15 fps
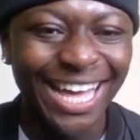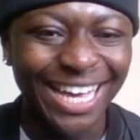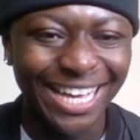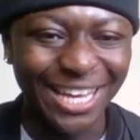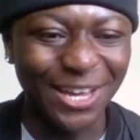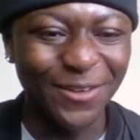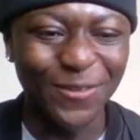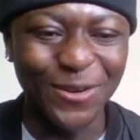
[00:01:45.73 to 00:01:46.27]

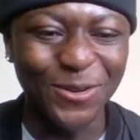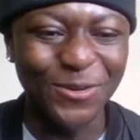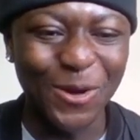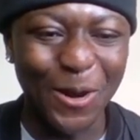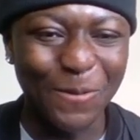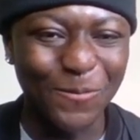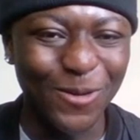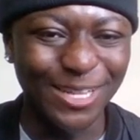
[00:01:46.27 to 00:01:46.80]
Even though
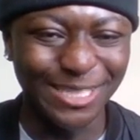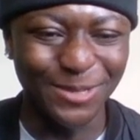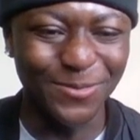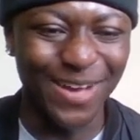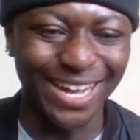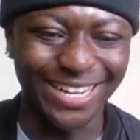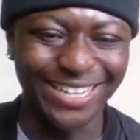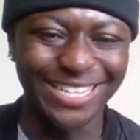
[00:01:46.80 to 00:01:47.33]
I'm Muslim,
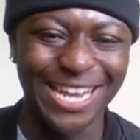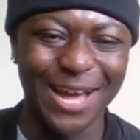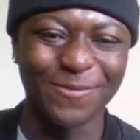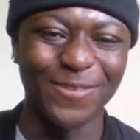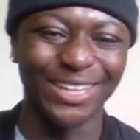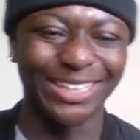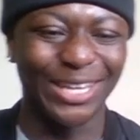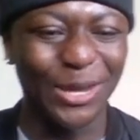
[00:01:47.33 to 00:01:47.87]
I could
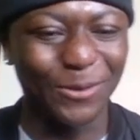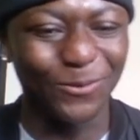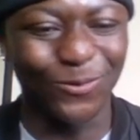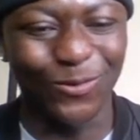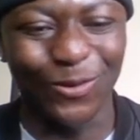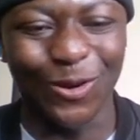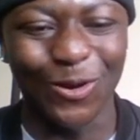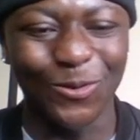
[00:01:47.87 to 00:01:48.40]
never keep
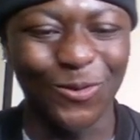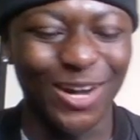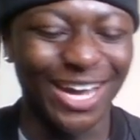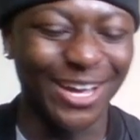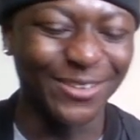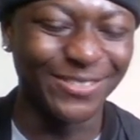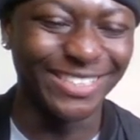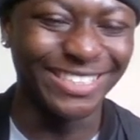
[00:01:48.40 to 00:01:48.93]
four
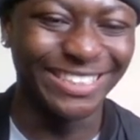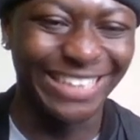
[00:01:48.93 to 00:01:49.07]
wives.